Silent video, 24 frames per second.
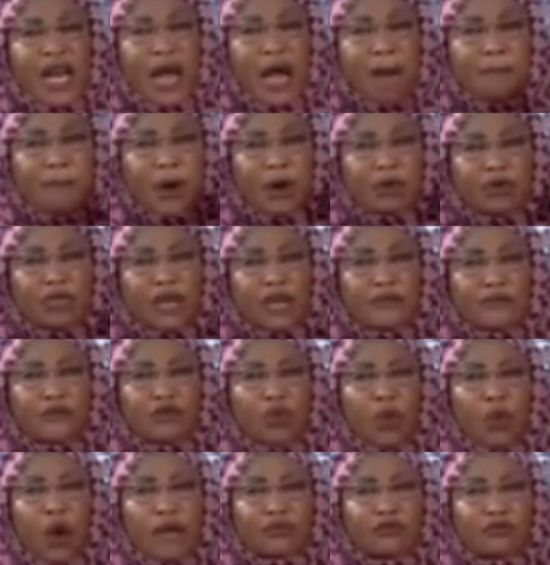about
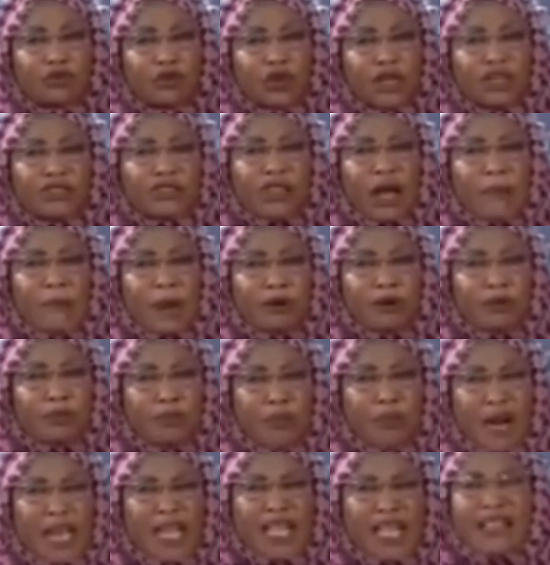Asuaju is about
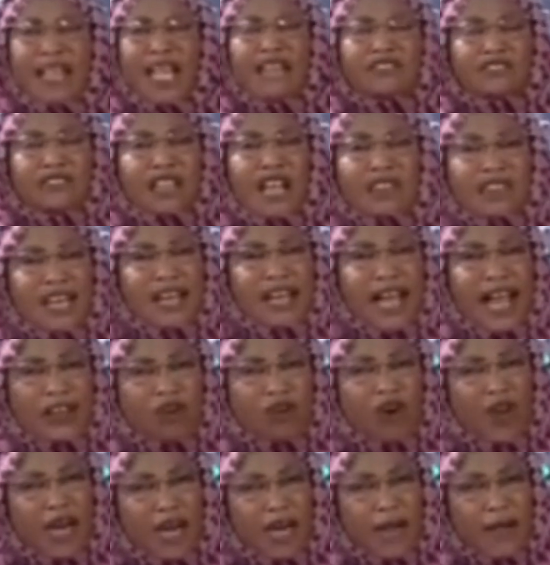money. There is nothing like
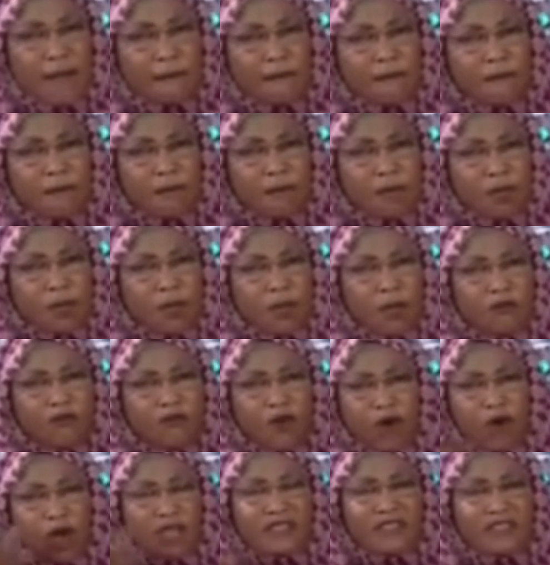honor.
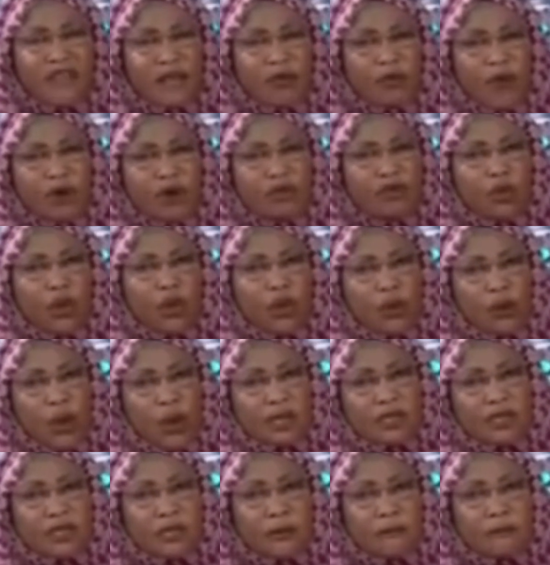For God's sake, what do we
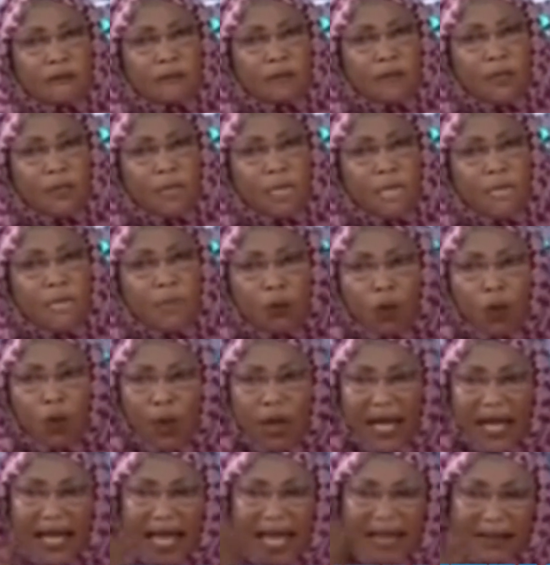want?
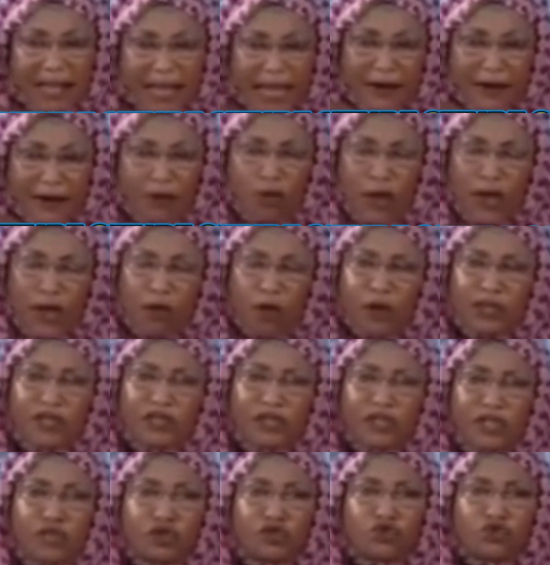Can we
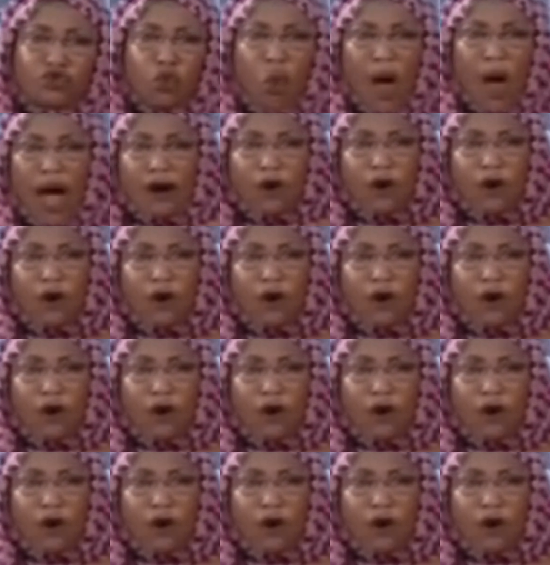continue to wallow